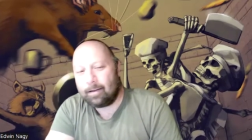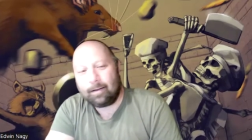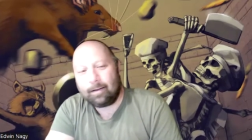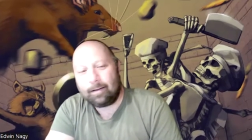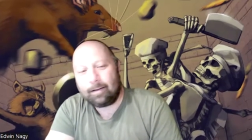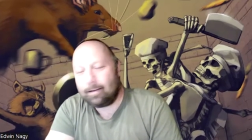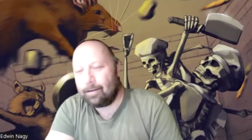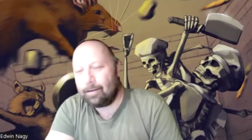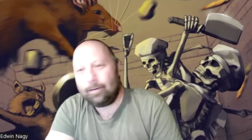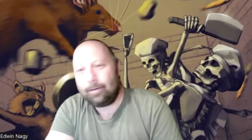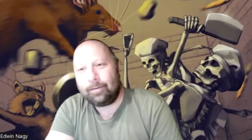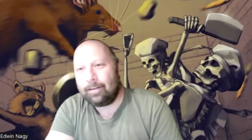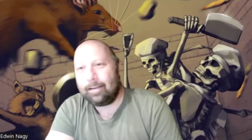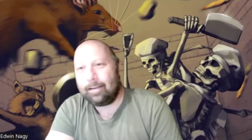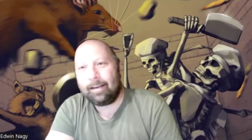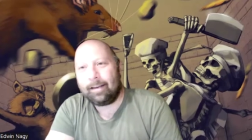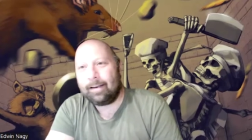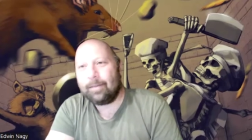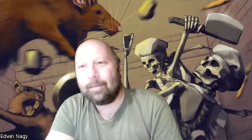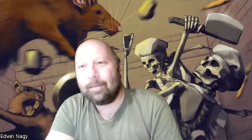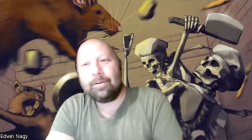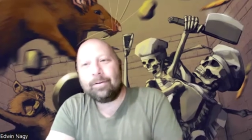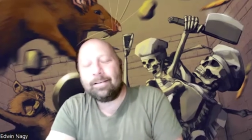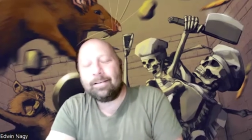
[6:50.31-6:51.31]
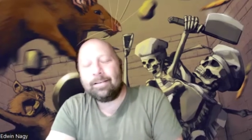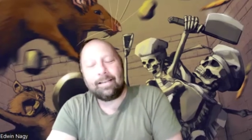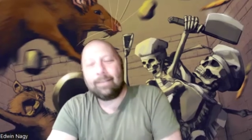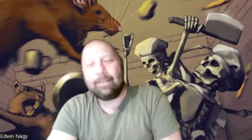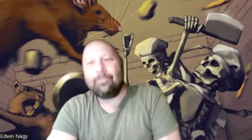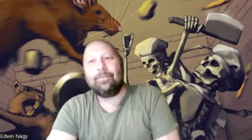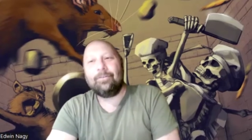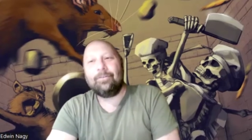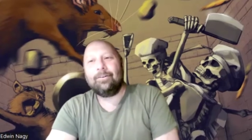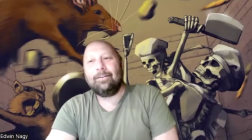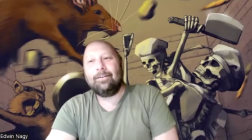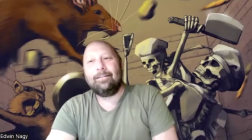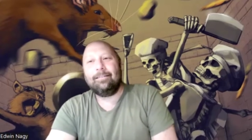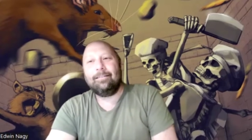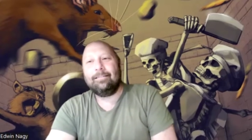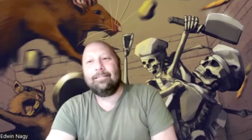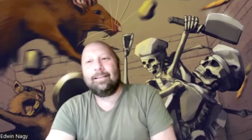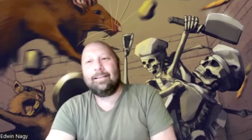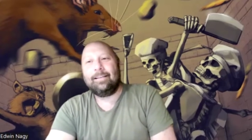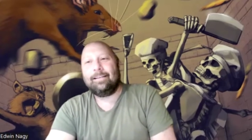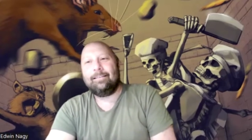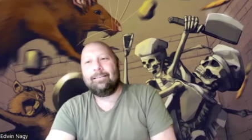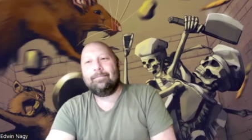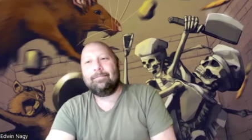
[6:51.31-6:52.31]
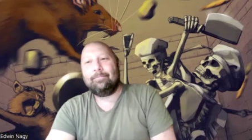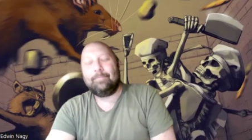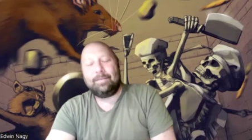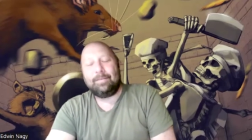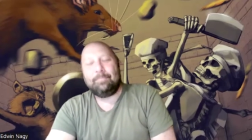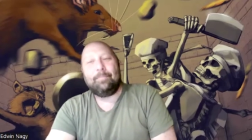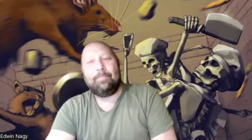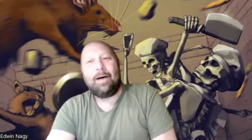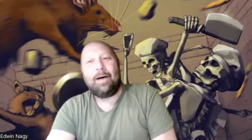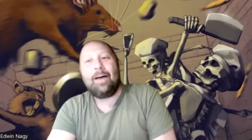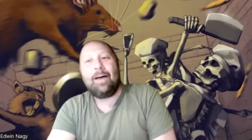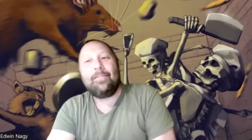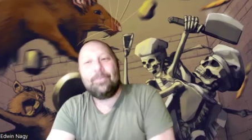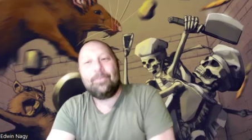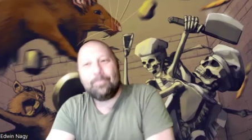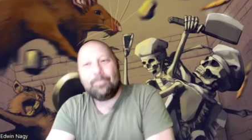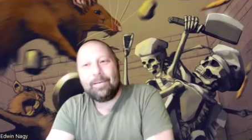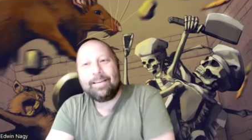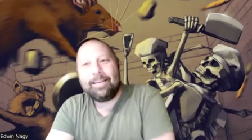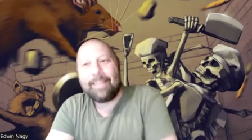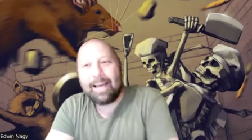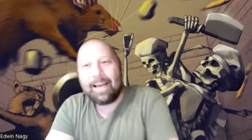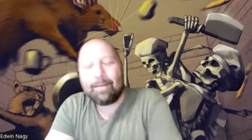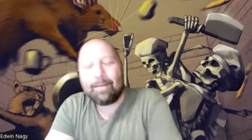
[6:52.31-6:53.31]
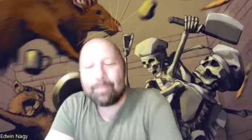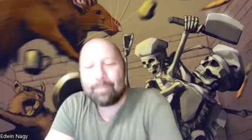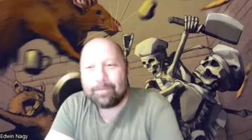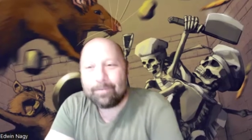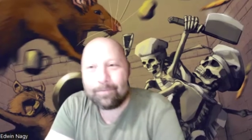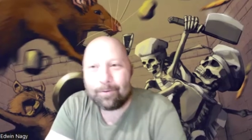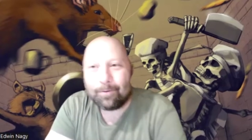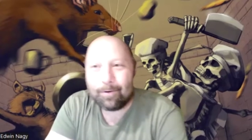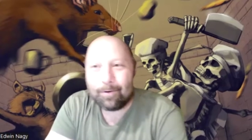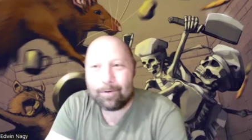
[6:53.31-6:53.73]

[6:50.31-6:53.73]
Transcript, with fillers: I don't think anyone has ever like been bothered by that before